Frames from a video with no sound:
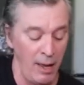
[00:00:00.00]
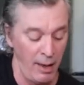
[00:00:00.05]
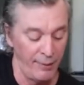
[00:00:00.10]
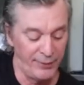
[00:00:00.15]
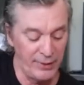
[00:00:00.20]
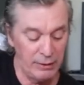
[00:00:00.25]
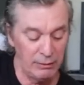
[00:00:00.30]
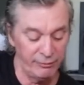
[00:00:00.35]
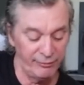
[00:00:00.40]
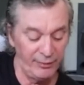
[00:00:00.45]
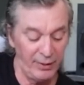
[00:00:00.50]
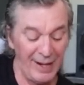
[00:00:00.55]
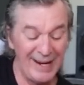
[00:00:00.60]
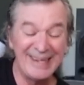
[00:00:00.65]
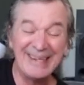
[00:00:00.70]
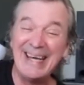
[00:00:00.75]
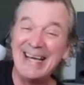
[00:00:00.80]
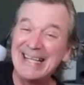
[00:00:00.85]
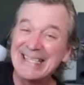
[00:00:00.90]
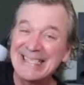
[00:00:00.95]
I think you'll
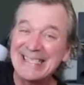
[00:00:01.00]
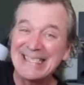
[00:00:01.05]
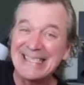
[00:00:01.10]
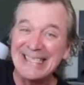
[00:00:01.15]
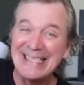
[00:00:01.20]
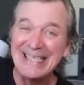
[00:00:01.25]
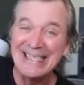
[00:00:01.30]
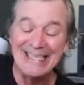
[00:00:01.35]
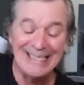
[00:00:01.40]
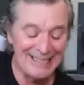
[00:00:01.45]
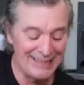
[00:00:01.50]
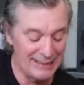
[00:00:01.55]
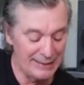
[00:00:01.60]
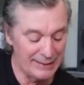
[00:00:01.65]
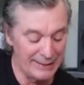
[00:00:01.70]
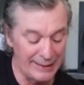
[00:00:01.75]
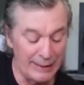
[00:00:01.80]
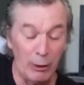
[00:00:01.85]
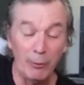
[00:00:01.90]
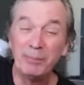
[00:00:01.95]
find that's going
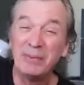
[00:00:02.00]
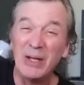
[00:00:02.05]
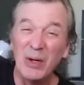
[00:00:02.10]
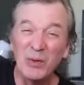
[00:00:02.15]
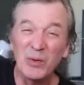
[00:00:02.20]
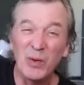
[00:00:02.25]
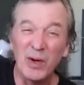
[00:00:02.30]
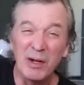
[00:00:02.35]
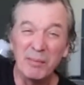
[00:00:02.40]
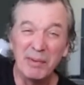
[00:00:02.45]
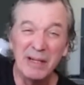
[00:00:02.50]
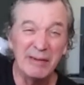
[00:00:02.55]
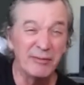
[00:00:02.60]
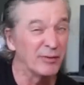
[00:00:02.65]
to help you out quite a bit.